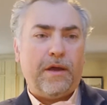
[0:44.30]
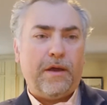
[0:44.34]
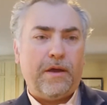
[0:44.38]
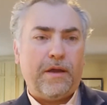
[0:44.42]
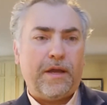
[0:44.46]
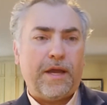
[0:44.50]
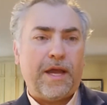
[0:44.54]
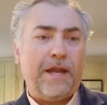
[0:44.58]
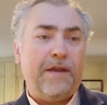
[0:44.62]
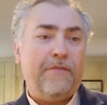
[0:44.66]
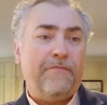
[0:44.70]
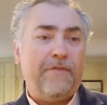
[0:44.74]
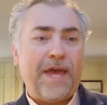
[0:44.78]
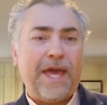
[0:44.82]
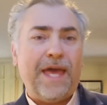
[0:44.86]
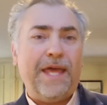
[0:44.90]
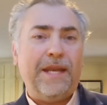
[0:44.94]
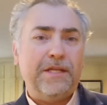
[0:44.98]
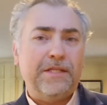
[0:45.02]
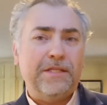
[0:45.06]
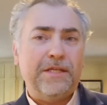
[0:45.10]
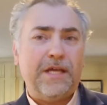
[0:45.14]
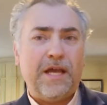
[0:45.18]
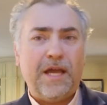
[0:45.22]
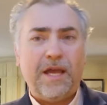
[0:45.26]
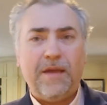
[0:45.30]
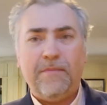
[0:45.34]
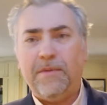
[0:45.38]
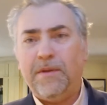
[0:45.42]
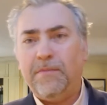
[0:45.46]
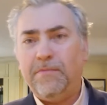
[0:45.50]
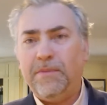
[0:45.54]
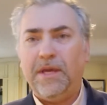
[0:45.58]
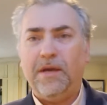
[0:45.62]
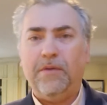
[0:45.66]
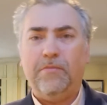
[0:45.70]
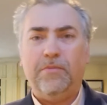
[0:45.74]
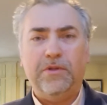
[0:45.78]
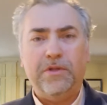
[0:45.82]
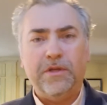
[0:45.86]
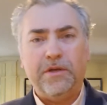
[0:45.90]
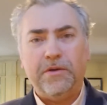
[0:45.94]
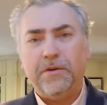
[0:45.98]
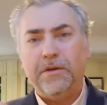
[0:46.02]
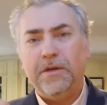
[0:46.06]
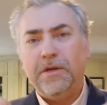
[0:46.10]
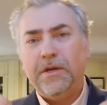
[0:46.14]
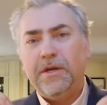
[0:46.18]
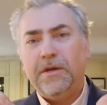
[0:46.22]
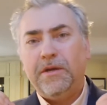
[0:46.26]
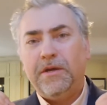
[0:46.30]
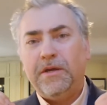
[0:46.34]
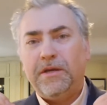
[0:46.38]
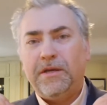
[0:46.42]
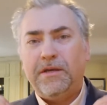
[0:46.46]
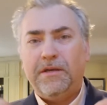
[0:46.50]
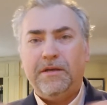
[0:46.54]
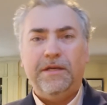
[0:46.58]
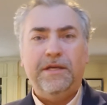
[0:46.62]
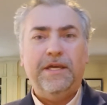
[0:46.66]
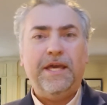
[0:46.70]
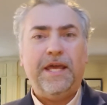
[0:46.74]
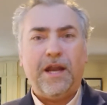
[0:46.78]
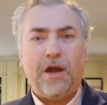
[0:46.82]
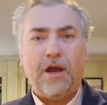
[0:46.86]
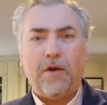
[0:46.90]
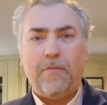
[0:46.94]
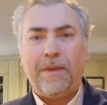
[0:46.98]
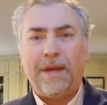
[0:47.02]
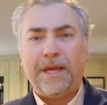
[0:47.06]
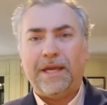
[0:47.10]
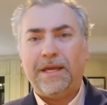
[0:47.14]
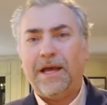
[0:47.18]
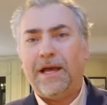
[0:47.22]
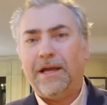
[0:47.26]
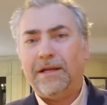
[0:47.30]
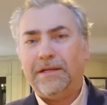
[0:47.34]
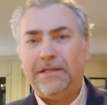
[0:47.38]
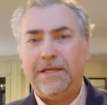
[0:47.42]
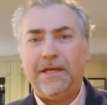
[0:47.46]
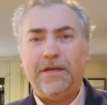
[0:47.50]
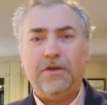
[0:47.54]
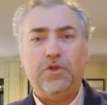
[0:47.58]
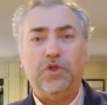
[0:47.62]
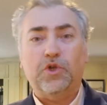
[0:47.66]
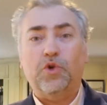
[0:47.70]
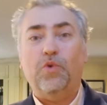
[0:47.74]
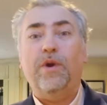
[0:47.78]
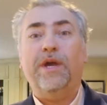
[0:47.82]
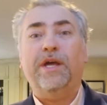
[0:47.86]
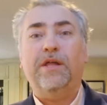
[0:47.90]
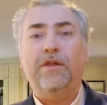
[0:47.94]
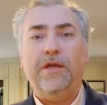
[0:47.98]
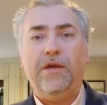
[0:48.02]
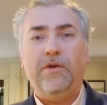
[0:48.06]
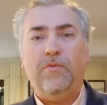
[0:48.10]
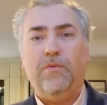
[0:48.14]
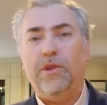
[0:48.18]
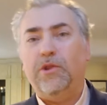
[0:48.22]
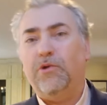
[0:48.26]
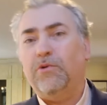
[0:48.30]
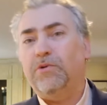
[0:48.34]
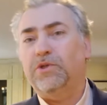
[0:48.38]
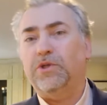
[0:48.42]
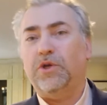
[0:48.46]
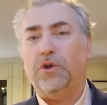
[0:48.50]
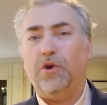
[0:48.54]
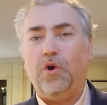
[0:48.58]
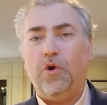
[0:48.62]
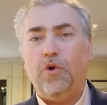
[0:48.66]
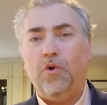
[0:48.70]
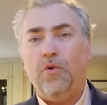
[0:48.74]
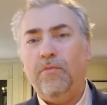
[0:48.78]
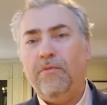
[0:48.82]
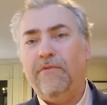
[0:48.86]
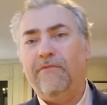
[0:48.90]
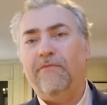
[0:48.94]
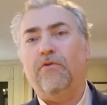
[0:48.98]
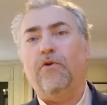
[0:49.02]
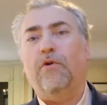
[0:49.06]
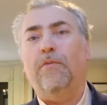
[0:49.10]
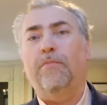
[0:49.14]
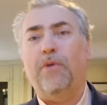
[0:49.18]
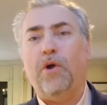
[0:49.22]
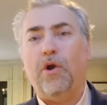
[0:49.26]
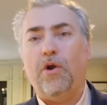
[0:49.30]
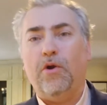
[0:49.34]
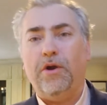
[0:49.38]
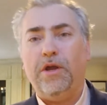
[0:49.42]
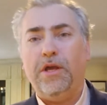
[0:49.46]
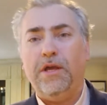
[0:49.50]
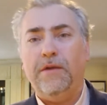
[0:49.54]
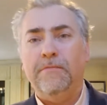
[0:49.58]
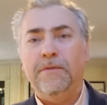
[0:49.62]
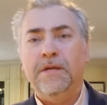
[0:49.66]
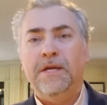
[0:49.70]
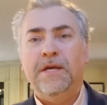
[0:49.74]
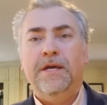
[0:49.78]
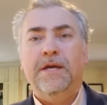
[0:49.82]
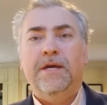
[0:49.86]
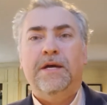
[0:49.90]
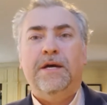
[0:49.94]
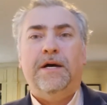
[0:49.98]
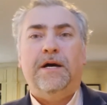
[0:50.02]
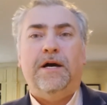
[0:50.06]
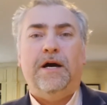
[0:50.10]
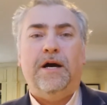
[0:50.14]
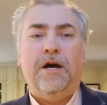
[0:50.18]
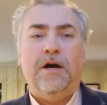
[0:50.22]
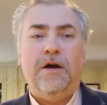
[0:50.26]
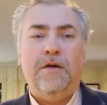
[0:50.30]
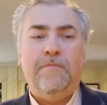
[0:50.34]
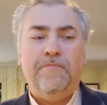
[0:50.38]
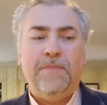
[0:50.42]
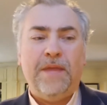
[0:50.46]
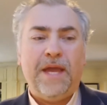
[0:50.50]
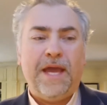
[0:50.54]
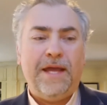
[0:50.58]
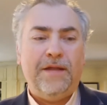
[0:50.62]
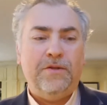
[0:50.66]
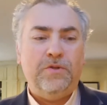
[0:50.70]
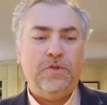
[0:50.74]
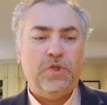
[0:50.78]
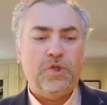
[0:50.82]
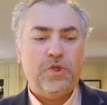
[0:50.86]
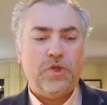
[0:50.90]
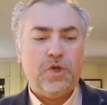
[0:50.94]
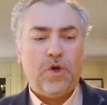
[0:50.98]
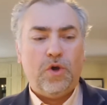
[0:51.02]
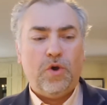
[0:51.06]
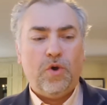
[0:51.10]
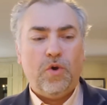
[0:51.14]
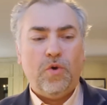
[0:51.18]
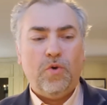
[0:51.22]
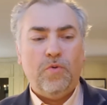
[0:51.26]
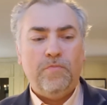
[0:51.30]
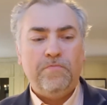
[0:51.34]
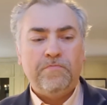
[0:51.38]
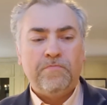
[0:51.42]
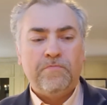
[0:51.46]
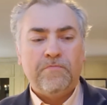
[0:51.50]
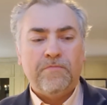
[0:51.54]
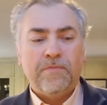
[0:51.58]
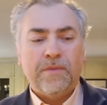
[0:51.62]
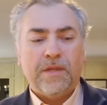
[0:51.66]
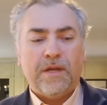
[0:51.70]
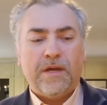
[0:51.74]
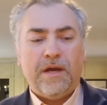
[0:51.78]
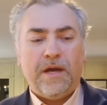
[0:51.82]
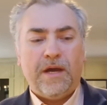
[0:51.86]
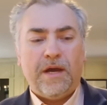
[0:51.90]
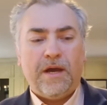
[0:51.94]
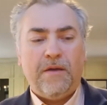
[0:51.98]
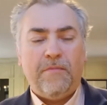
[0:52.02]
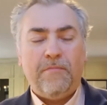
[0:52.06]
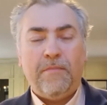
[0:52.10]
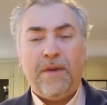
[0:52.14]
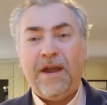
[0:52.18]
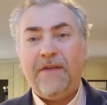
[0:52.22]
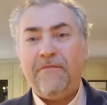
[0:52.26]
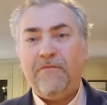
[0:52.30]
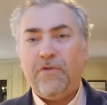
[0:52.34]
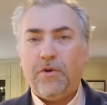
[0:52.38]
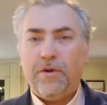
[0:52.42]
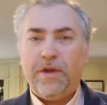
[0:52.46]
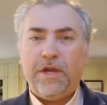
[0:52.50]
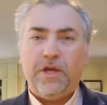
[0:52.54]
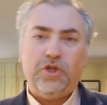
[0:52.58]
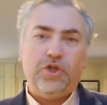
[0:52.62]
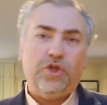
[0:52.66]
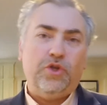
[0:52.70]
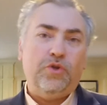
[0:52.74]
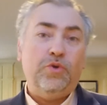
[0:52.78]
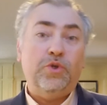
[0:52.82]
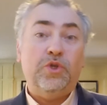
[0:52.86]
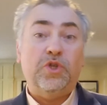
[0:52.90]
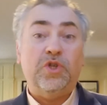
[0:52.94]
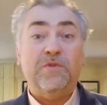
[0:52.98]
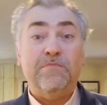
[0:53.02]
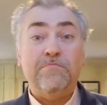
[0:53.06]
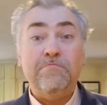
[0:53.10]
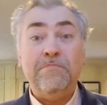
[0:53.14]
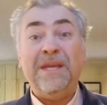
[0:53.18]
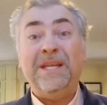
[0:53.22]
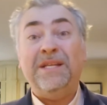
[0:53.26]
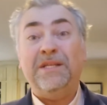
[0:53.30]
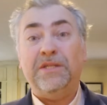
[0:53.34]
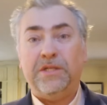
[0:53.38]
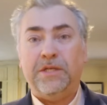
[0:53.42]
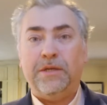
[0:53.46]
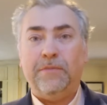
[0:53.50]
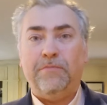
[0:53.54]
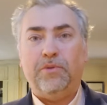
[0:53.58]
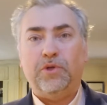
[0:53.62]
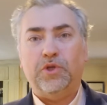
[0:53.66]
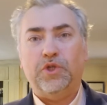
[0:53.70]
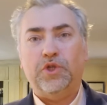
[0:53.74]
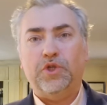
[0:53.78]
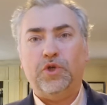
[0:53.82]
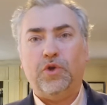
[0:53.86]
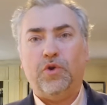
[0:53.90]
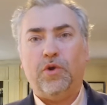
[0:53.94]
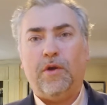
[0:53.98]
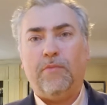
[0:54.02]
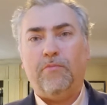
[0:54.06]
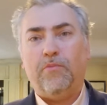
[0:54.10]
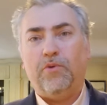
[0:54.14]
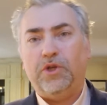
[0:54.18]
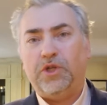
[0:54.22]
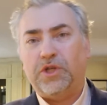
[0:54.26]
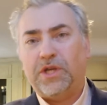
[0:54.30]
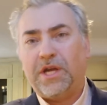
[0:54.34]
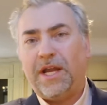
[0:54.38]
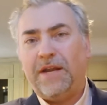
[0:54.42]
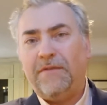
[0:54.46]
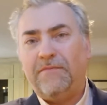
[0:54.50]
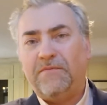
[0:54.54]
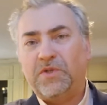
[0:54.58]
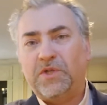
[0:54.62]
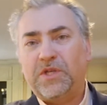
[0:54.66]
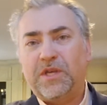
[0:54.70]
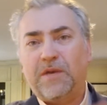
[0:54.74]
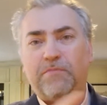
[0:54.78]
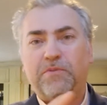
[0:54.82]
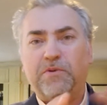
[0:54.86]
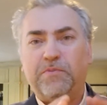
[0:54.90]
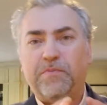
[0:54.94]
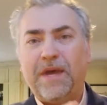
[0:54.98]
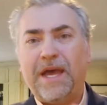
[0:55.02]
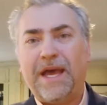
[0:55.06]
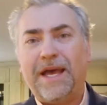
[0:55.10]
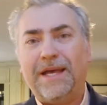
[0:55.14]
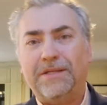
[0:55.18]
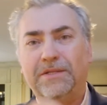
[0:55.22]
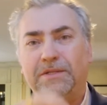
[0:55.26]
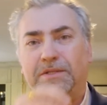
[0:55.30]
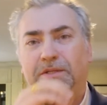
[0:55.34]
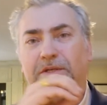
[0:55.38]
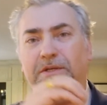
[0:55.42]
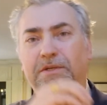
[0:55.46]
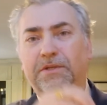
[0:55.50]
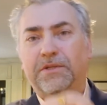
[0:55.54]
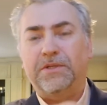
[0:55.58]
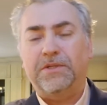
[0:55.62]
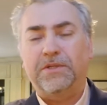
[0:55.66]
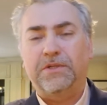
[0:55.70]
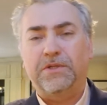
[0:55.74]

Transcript: kind of ahead of time and be able to get out my cocktails quickly, whether it's at home or for a party. And so my variation uses mint simple syrup, which kind of skips past the